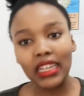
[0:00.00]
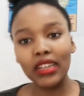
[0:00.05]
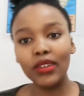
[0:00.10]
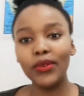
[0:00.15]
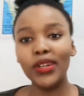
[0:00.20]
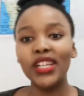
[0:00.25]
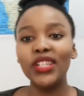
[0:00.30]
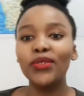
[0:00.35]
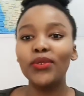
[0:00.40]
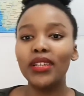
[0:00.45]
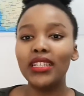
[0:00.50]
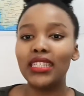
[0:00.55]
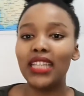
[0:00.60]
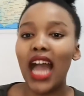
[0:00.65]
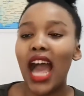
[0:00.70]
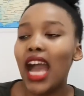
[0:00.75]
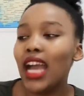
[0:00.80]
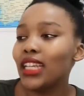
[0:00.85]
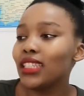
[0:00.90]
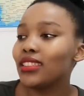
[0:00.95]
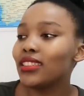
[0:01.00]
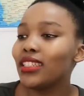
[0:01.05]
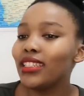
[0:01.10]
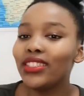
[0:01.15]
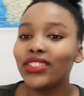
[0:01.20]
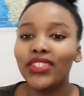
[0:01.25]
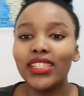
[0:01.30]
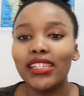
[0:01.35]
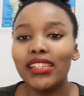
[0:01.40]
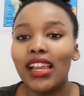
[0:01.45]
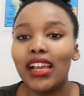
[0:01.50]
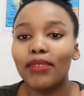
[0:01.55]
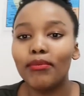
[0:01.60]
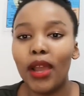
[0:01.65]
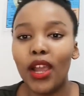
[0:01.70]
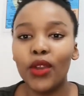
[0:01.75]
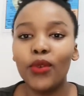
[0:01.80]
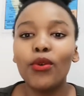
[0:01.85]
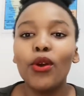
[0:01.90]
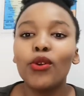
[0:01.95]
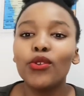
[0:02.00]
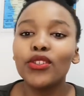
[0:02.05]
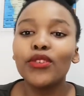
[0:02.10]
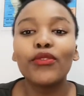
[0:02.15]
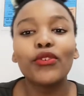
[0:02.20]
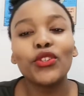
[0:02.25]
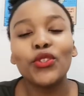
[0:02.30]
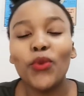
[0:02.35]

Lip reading: which was literally my quote for